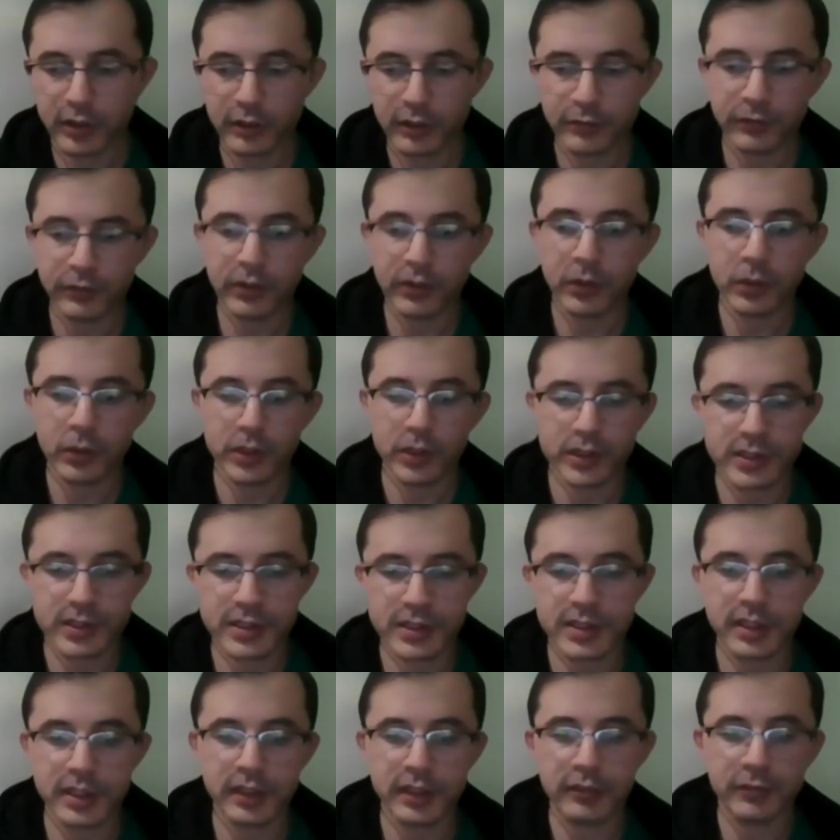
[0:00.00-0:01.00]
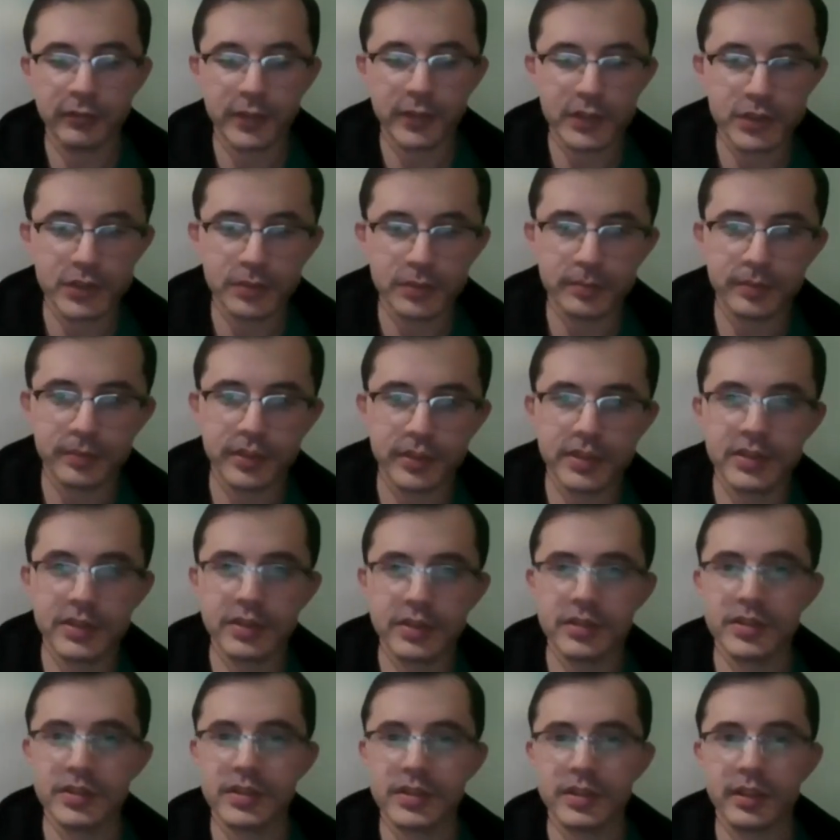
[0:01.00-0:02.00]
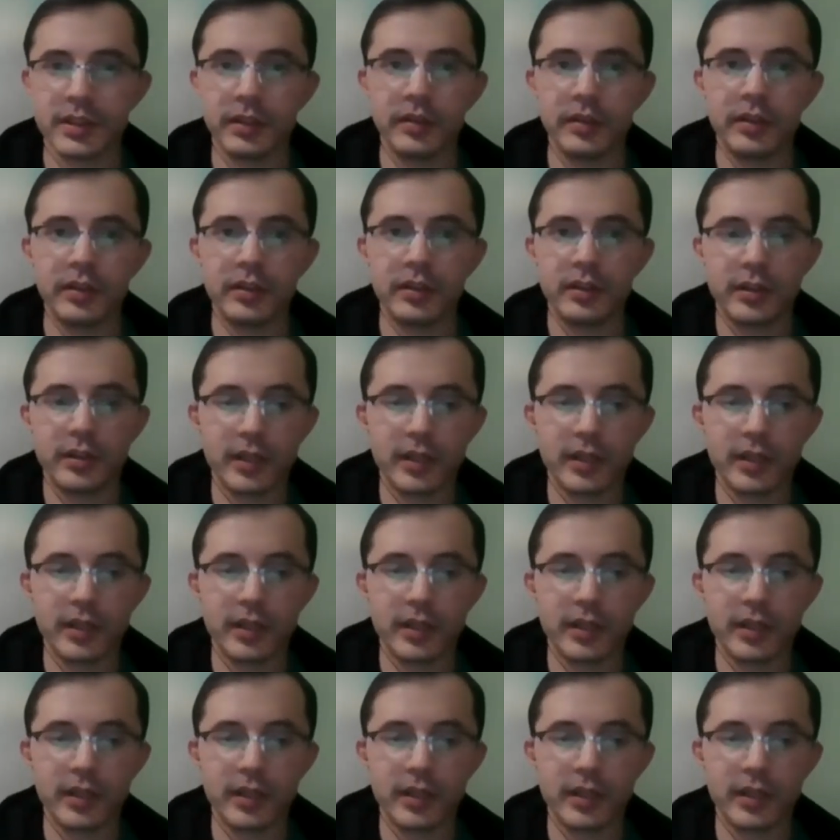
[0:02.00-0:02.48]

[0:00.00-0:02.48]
fluids and vasopressors, and